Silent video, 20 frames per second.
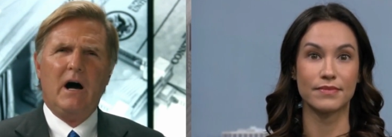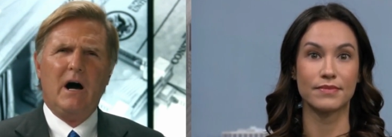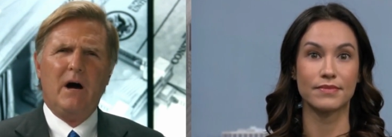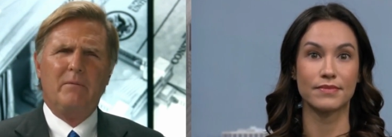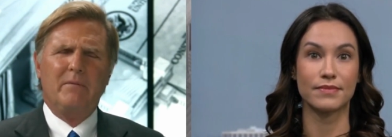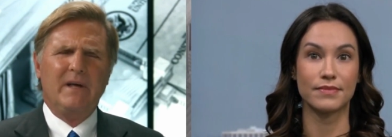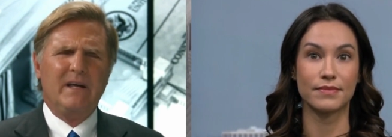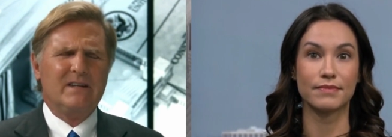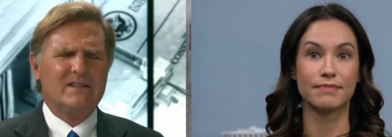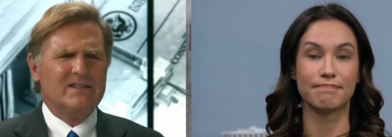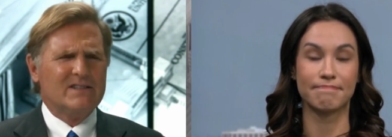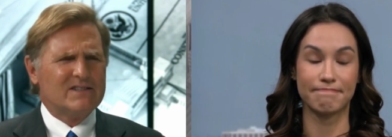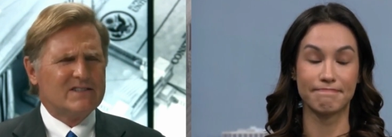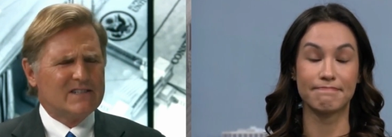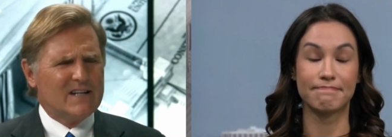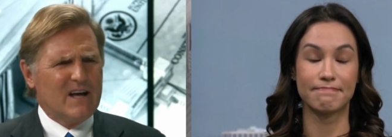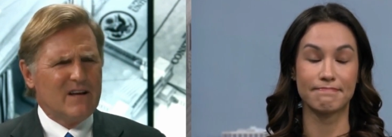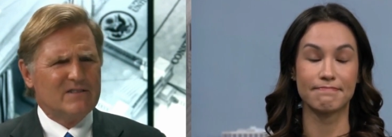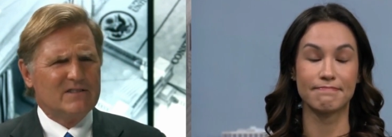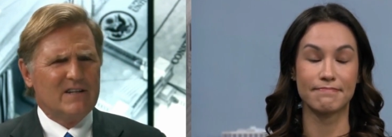Speaker 1: Um, it
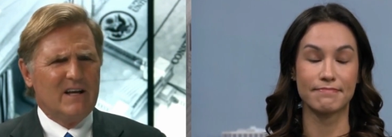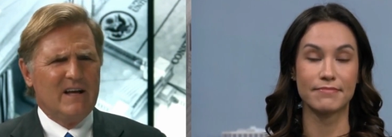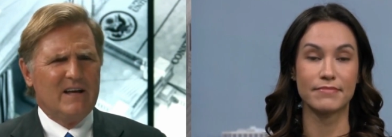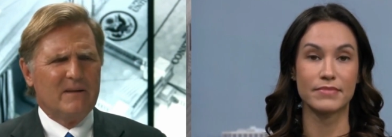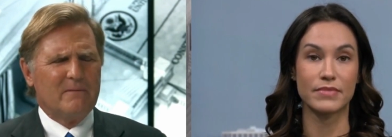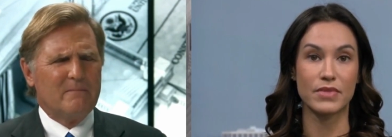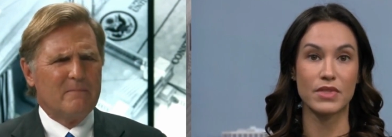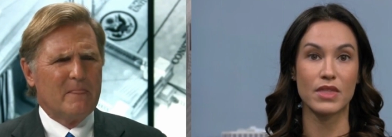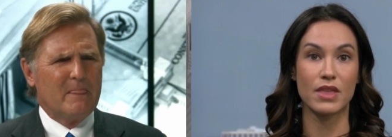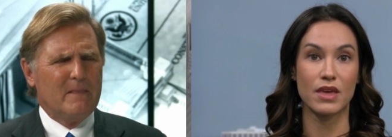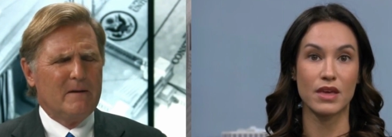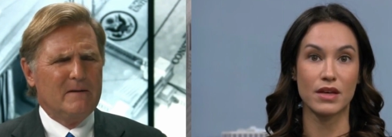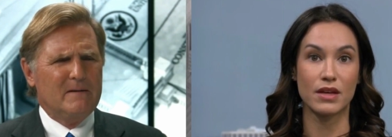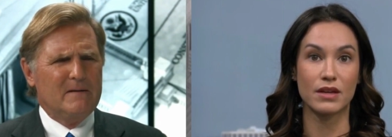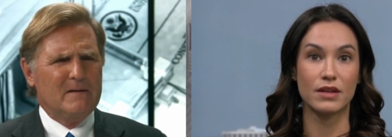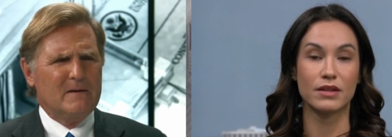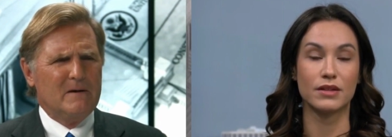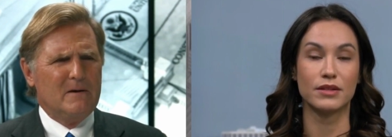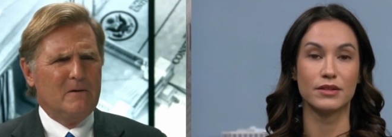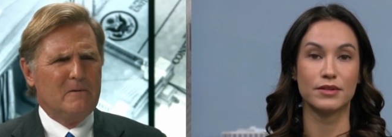just sounds like,
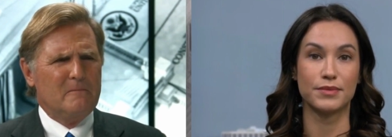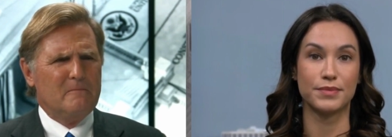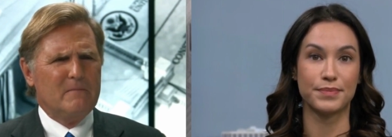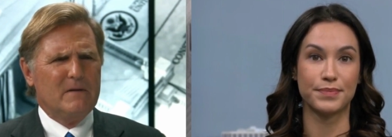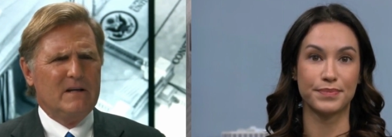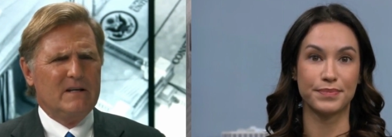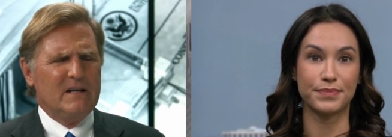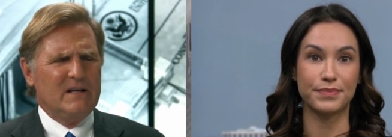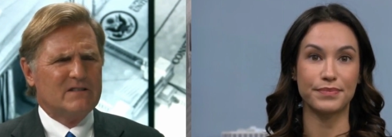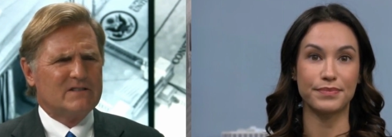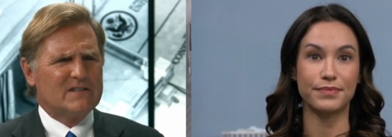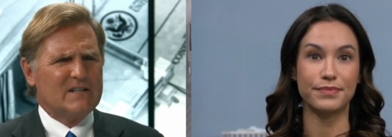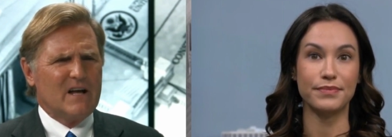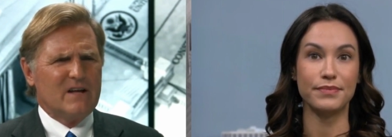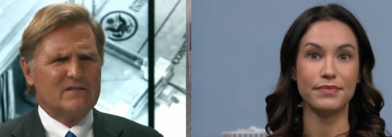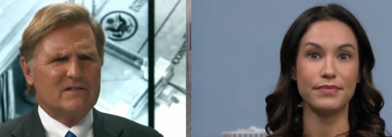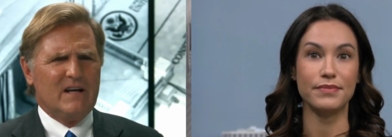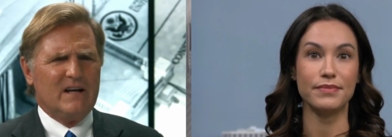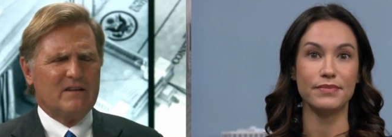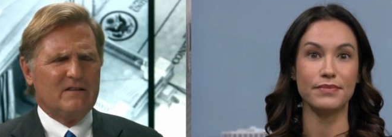you know, it, it
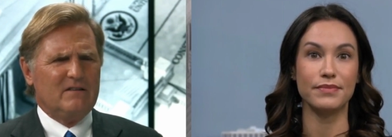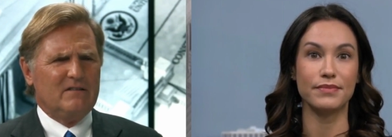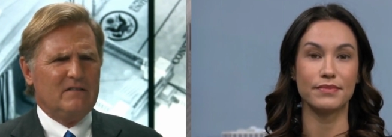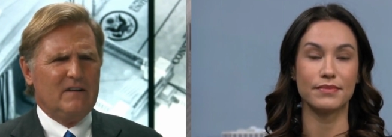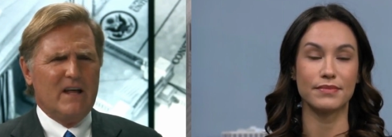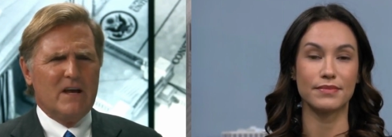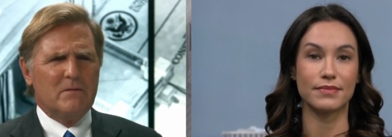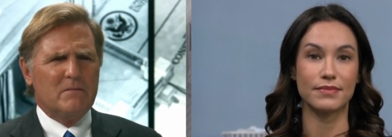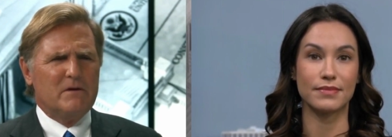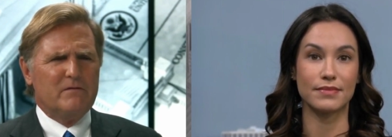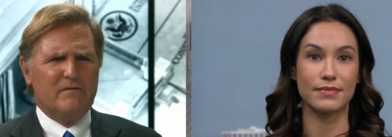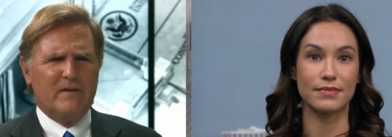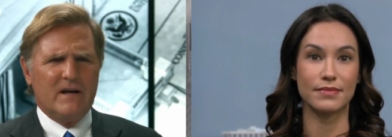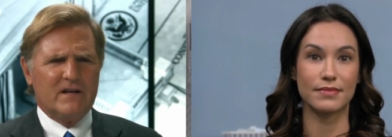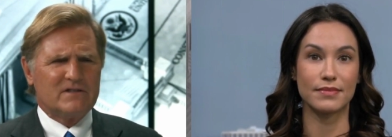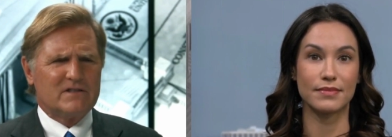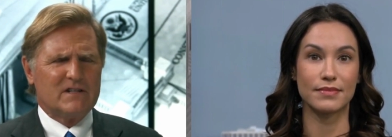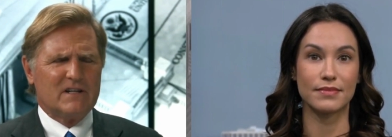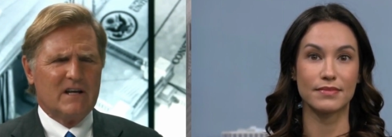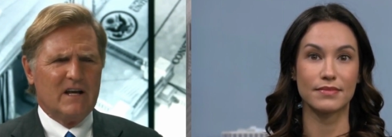sounds like let them
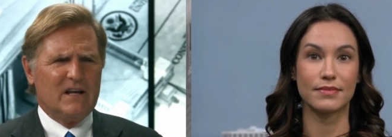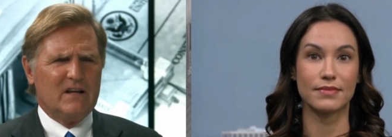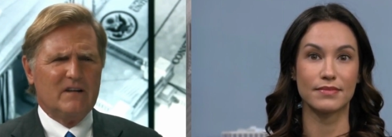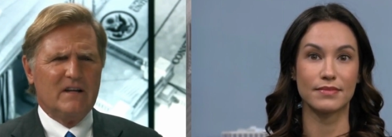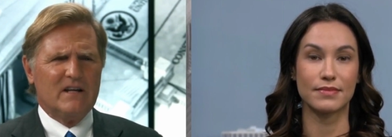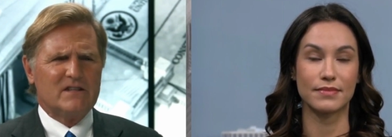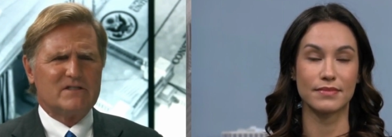investigate.